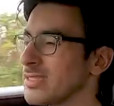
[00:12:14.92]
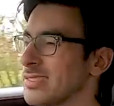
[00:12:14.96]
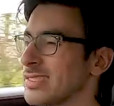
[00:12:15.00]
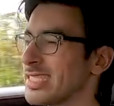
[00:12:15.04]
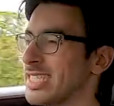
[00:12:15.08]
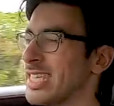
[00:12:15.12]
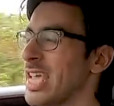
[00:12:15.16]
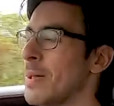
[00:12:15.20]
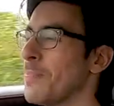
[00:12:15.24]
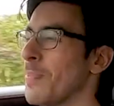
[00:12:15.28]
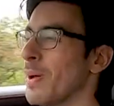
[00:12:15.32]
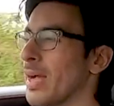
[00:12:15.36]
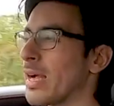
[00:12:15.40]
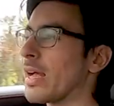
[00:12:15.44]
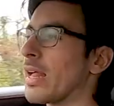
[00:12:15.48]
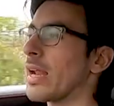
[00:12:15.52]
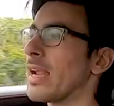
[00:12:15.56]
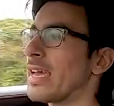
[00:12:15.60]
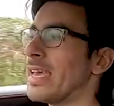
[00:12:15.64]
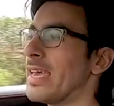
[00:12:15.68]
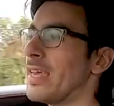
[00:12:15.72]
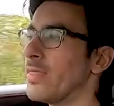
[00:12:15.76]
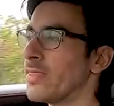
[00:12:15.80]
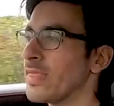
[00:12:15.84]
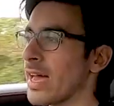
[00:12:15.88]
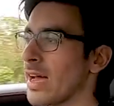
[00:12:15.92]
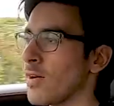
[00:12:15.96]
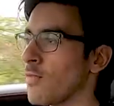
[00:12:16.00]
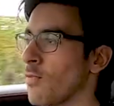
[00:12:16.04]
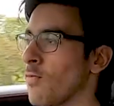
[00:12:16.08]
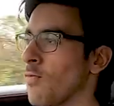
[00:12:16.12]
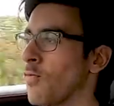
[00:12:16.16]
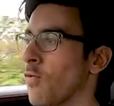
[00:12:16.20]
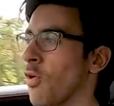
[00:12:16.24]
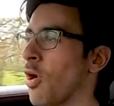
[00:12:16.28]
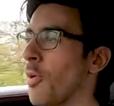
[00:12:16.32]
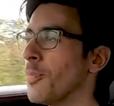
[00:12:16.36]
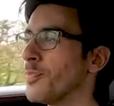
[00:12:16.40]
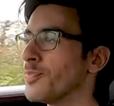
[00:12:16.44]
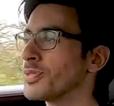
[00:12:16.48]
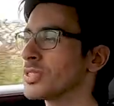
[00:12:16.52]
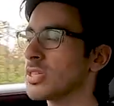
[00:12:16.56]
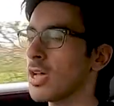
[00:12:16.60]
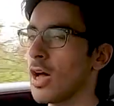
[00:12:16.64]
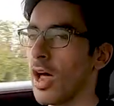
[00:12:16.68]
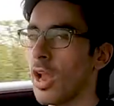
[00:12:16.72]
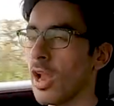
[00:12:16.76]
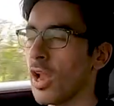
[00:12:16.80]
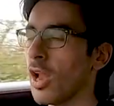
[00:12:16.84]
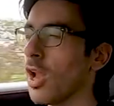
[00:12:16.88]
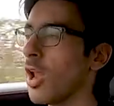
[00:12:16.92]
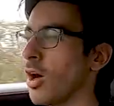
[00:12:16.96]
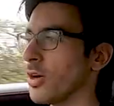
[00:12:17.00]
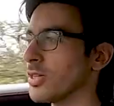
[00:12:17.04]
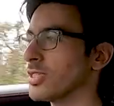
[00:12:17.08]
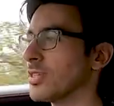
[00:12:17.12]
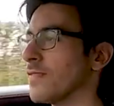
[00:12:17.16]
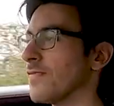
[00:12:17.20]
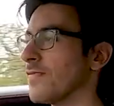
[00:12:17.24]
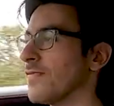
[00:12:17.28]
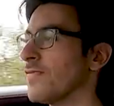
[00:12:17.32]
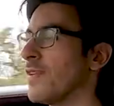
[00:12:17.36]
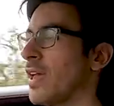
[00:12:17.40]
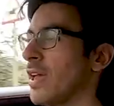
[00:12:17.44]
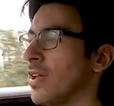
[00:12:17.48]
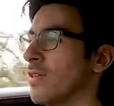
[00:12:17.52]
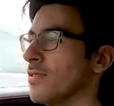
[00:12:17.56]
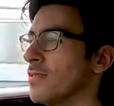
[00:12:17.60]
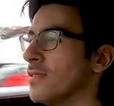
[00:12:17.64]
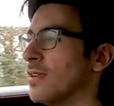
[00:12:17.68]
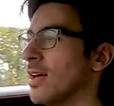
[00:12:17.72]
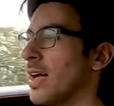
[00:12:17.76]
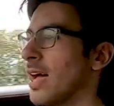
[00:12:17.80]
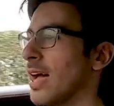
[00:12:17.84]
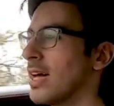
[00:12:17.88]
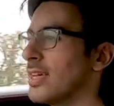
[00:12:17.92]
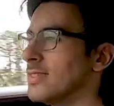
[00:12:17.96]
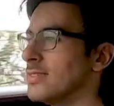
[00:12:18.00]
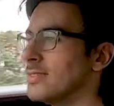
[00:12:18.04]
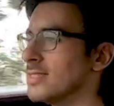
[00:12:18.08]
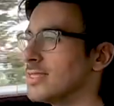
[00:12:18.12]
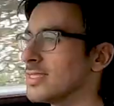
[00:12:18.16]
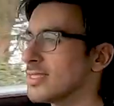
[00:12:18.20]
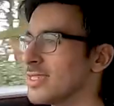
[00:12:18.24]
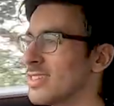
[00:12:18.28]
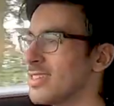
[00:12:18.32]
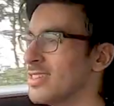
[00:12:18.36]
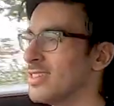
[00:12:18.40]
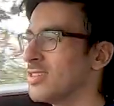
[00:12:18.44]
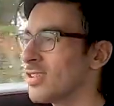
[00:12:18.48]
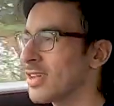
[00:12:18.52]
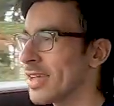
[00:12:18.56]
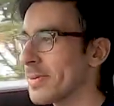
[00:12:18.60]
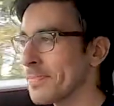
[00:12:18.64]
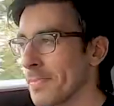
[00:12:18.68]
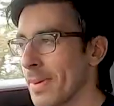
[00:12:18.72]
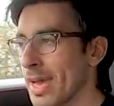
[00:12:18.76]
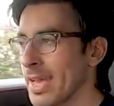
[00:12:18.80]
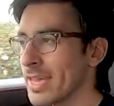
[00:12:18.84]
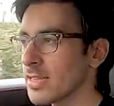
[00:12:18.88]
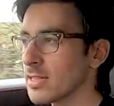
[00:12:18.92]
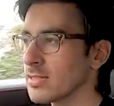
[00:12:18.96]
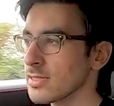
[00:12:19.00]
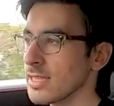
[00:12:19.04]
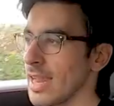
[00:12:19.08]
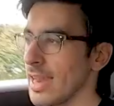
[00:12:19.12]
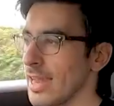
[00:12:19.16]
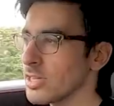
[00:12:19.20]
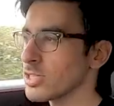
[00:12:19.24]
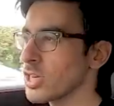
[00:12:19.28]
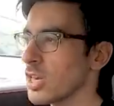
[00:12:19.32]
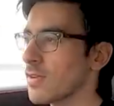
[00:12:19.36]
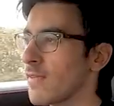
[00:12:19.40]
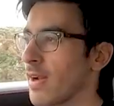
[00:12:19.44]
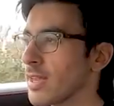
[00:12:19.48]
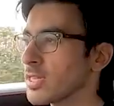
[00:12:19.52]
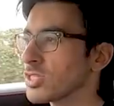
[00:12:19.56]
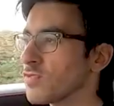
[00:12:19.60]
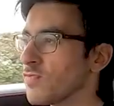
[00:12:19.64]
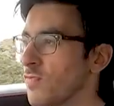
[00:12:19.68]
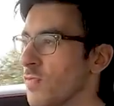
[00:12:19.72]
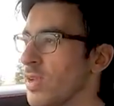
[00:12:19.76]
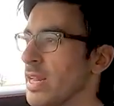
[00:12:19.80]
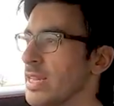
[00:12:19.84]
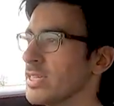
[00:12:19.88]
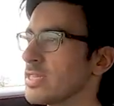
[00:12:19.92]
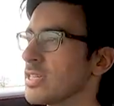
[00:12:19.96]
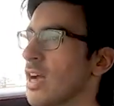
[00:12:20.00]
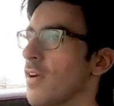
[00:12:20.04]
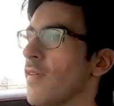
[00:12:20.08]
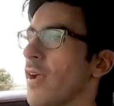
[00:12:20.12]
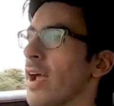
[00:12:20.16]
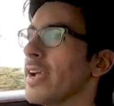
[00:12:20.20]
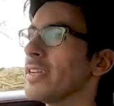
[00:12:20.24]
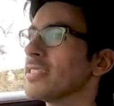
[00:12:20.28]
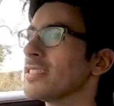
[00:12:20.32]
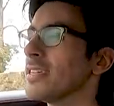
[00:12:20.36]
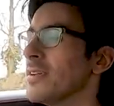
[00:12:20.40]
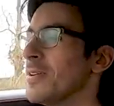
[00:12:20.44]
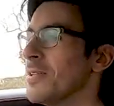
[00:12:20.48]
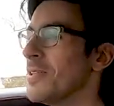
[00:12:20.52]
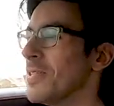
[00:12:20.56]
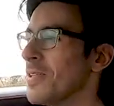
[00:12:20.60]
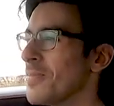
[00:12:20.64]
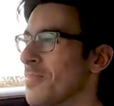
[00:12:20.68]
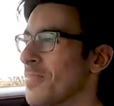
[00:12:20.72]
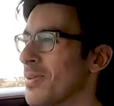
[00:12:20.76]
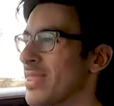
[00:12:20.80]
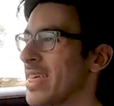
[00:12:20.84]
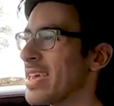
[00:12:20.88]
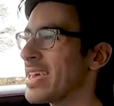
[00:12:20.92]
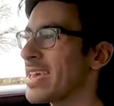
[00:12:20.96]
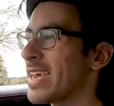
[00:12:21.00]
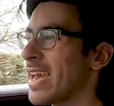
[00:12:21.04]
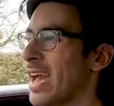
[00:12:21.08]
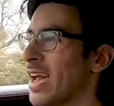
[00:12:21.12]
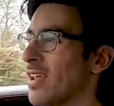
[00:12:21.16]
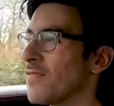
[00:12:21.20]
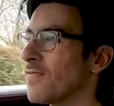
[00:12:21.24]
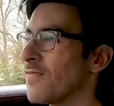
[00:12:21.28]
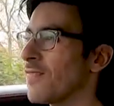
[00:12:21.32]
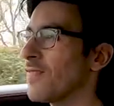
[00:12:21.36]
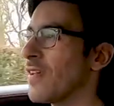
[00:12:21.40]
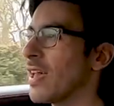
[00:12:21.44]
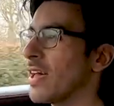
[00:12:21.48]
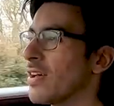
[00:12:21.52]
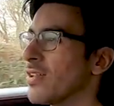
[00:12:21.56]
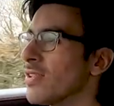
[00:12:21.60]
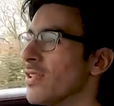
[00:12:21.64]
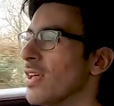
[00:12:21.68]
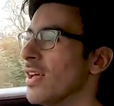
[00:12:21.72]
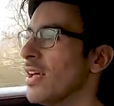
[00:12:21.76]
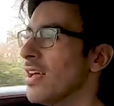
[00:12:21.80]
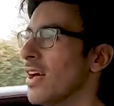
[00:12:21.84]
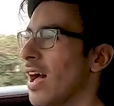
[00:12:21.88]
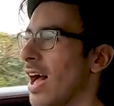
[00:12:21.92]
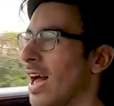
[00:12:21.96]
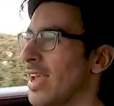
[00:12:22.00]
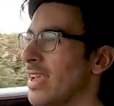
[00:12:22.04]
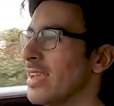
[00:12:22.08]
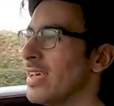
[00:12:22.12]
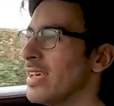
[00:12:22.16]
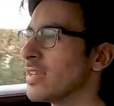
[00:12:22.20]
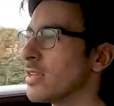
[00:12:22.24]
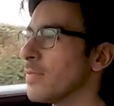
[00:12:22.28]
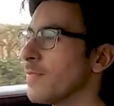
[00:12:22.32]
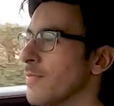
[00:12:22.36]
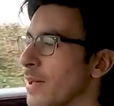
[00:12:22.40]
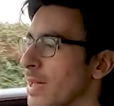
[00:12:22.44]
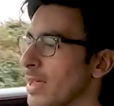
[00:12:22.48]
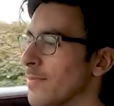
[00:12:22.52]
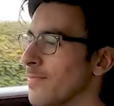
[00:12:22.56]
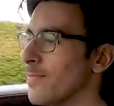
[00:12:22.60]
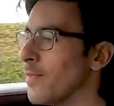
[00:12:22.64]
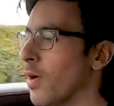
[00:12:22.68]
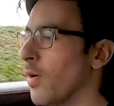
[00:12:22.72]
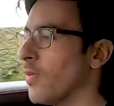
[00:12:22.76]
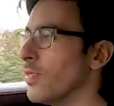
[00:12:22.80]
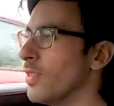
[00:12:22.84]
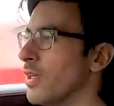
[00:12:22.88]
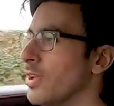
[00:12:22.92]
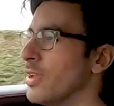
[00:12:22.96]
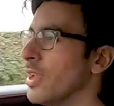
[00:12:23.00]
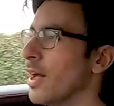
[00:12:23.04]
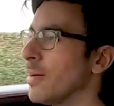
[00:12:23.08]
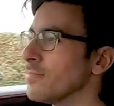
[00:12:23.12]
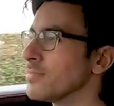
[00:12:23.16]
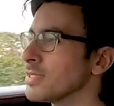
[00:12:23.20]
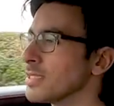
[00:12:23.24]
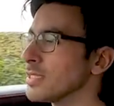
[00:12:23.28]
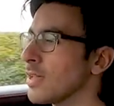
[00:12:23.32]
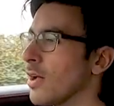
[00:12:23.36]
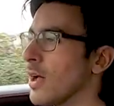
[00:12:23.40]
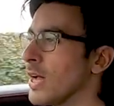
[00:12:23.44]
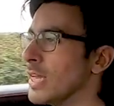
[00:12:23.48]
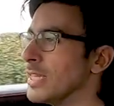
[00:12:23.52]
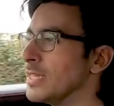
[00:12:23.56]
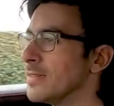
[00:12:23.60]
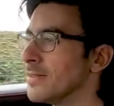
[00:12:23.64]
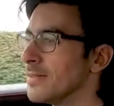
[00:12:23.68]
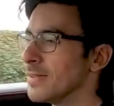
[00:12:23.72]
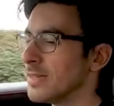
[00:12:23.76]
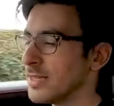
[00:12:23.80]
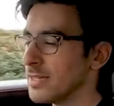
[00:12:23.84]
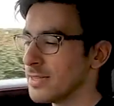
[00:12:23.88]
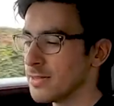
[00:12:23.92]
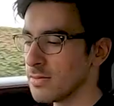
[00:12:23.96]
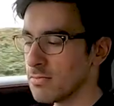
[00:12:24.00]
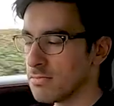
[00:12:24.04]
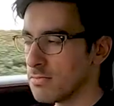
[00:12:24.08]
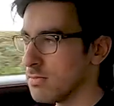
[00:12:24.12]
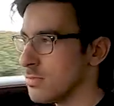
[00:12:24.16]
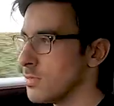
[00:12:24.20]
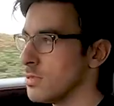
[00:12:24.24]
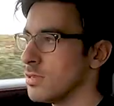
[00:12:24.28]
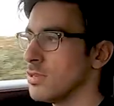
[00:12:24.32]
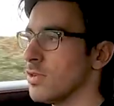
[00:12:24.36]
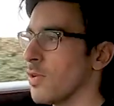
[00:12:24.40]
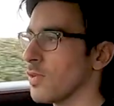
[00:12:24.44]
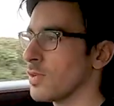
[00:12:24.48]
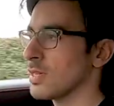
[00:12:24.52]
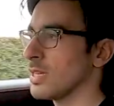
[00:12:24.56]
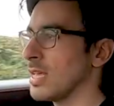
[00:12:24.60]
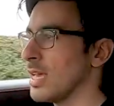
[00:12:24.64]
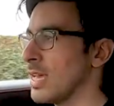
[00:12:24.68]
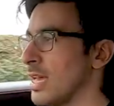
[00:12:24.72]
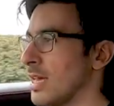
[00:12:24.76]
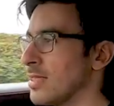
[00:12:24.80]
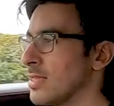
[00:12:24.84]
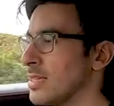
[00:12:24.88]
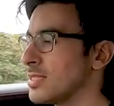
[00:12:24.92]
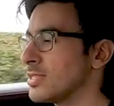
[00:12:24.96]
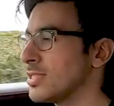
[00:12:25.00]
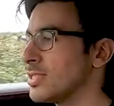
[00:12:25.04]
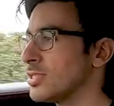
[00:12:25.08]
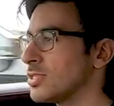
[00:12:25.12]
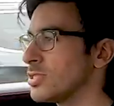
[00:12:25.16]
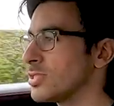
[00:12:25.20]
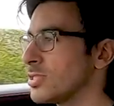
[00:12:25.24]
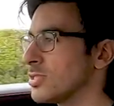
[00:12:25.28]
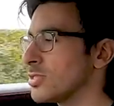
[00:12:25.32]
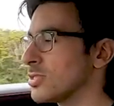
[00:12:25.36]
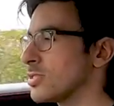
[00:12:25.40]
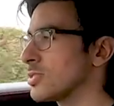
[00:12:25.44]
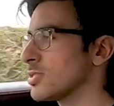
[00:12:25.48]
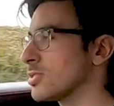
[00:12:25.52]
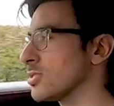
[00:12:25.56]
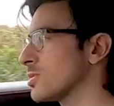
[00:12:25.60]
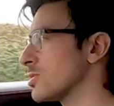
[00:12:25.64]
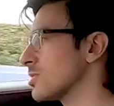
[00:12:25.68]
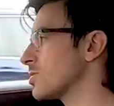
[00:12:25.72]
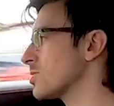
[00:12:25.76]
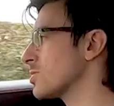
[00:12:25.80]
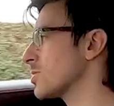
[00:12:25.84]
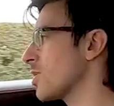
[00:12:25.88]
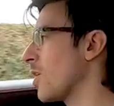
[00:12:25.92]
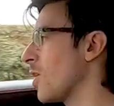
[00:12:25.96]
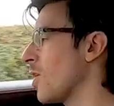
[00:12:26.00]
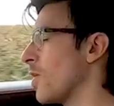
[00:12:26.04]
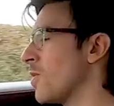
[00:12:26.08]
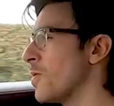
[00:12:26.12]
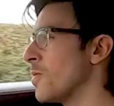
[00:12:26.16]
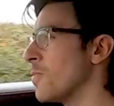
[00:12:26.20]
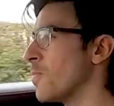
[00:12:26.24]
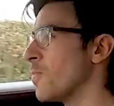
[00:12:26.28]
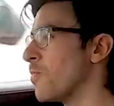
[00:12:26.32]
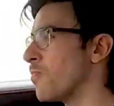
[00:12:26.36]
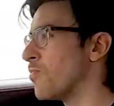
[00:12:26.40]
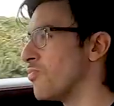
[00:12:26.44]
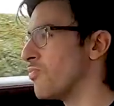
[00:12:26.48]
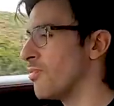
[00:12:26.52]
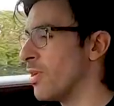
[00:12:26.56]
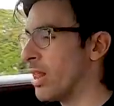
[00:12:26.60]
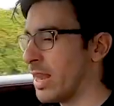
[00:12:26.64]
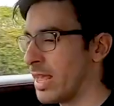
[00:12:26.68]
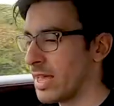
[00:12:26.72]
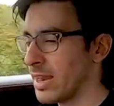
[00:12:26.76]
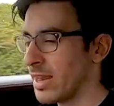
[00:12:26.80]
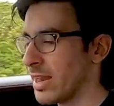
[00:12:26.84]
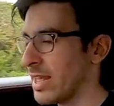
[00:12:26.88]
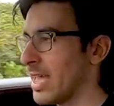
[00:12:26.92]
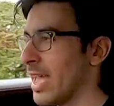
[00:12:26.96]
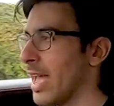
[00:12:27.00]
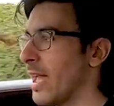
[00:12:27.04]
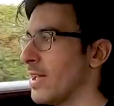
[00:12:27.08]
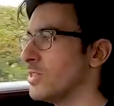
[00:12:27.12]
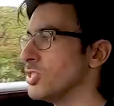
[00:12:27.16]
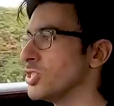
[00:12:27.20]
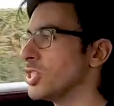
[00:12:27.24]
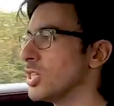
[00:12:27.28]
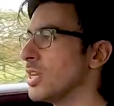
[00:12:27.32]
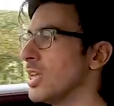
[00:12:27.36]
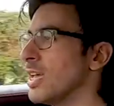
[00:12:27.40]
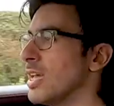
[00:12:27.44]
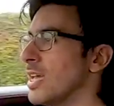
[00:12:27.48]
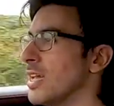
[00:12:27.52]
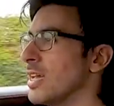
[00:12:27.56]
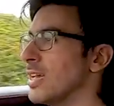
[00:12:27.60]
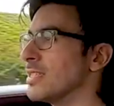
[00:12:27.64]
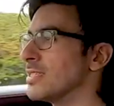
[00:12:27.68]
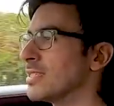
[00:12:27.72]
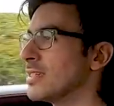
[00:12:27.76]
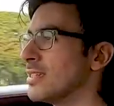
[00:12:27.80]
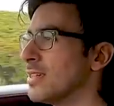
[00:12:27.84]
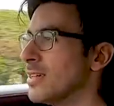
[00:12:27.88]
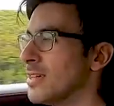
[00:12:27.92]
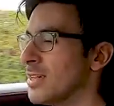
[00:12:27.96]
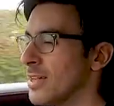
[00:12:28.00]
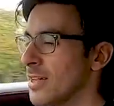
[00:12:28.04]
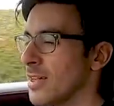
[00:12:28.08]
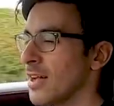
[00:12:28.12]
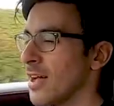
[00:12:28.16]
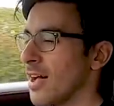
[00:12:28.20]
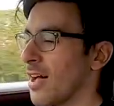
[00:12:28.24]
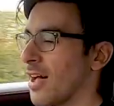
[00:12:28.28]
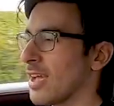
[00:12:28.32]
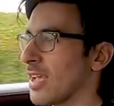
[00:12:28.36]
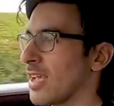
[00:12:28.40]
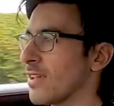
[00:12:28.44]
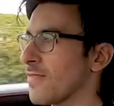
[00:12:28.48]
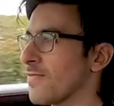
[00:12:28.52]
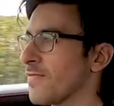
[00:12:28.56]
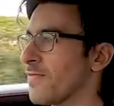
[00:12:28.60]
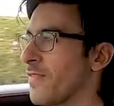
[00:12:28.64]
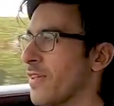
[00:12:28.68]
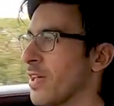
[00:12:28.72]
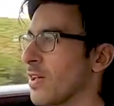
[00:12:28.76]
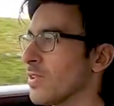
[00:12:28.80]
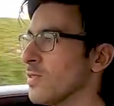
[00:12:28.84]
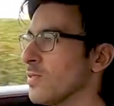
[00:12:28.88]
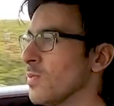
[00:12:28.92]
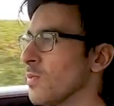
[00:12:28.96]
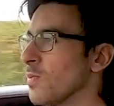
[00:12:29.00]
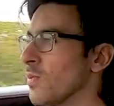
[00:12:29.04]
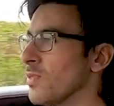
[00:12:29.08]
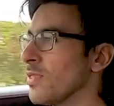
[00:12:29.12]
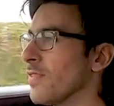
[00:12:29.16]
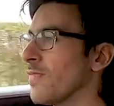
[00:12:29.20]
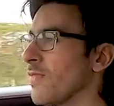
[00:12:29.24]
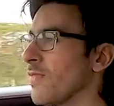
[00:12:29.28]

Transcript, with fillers: typically that robs a lot of feel, and you can make electric racks really direct, but they can feel a little bit on the numb side. Not in here. This is just so brilliantly engineered. I can feel all the